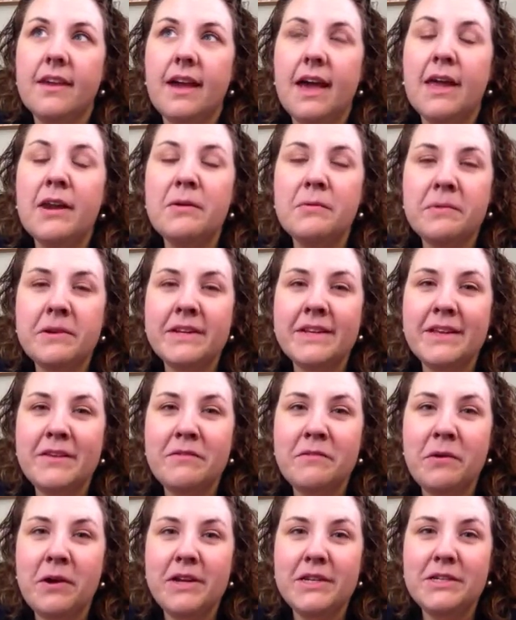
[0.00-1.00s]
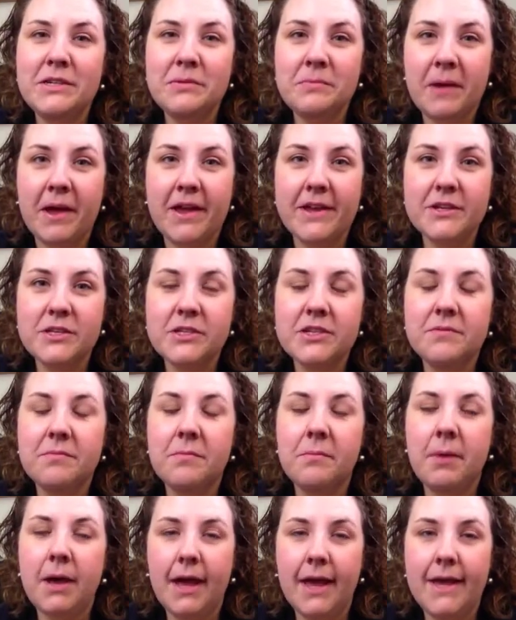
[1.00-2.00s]
I don't want to give away too much,
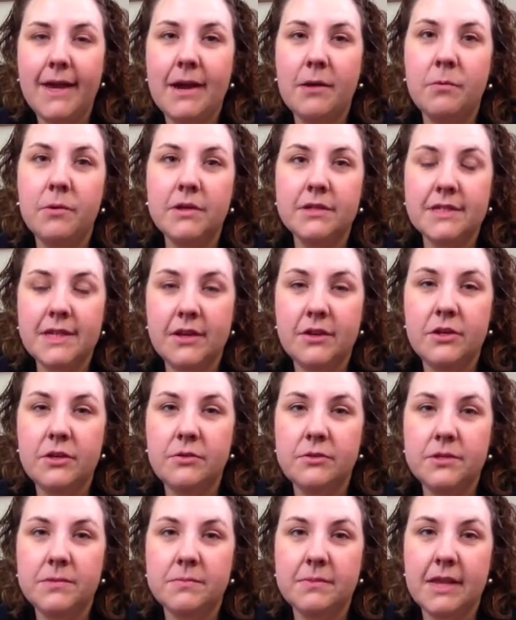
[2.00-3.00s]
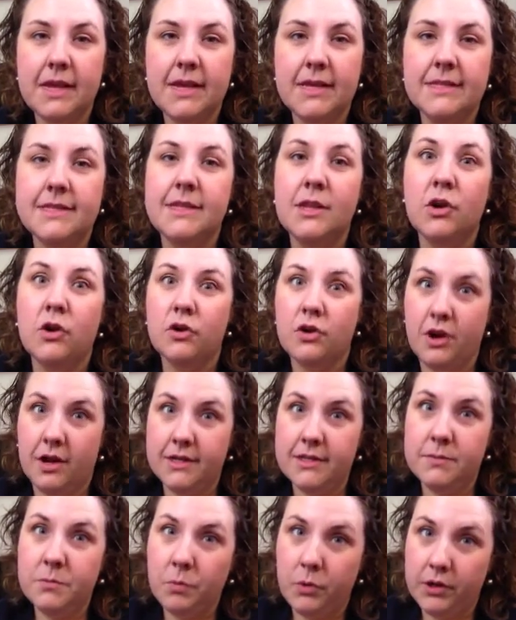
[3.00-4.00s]
but I will tell you some things that are
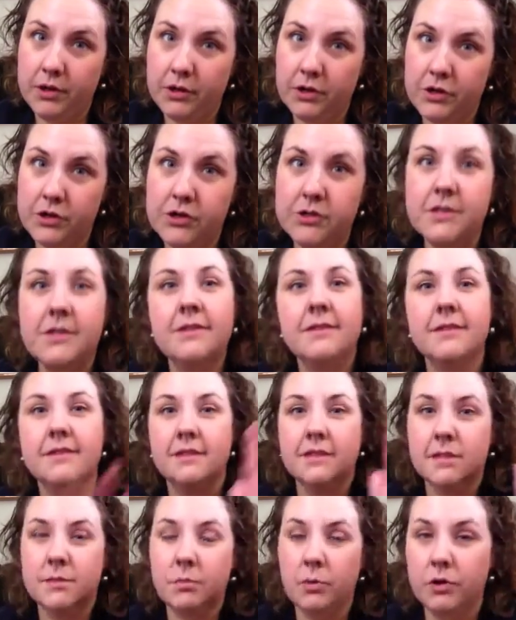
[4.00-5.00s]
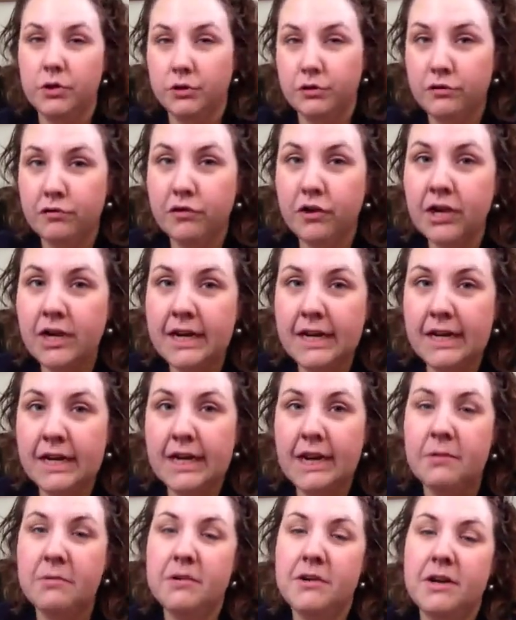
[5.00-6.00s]
not spoilers. This is
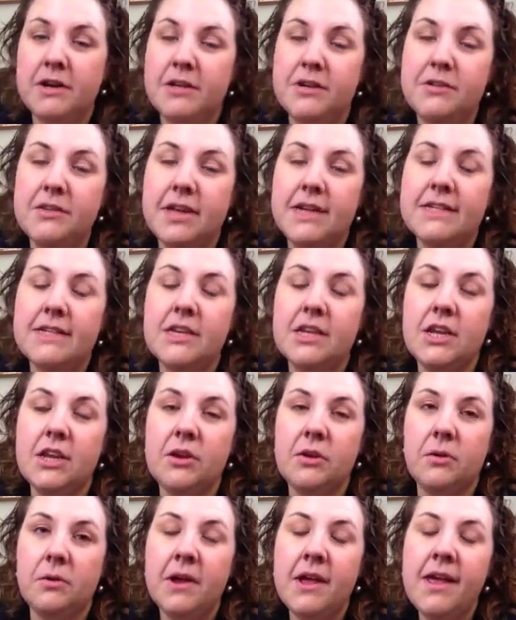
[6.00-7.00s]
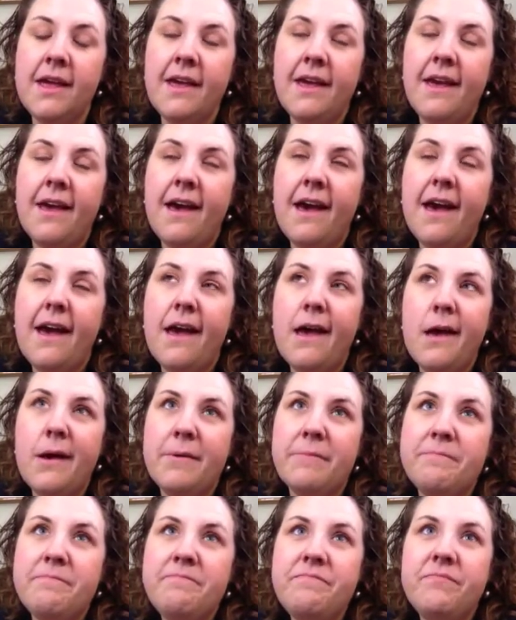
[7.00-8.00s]
spoiler-free. I would not do that to you.
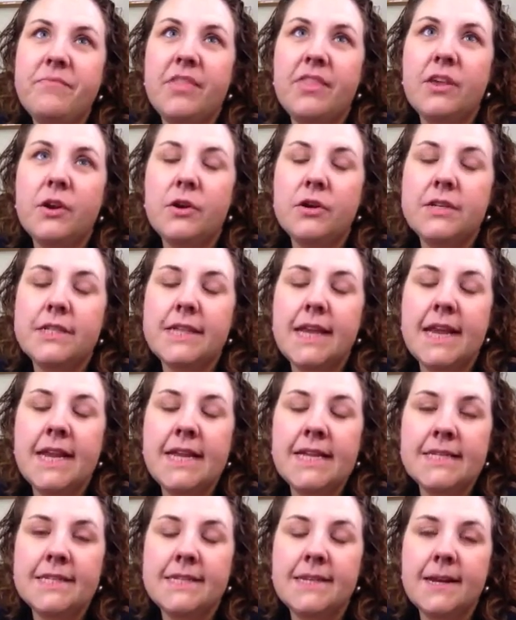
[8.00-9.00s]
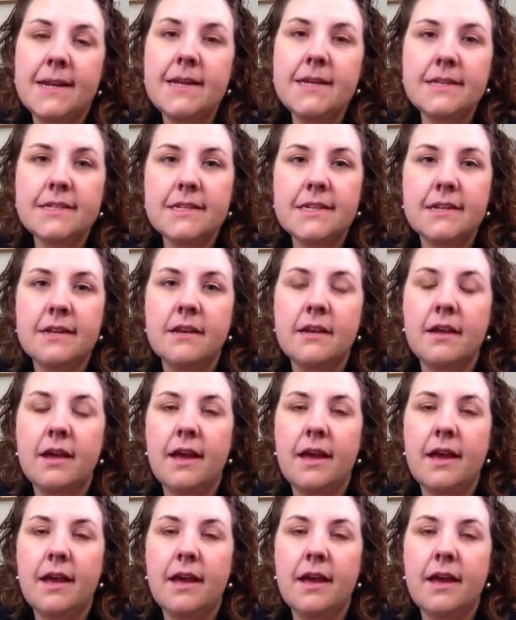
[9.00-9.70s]
There is an incident.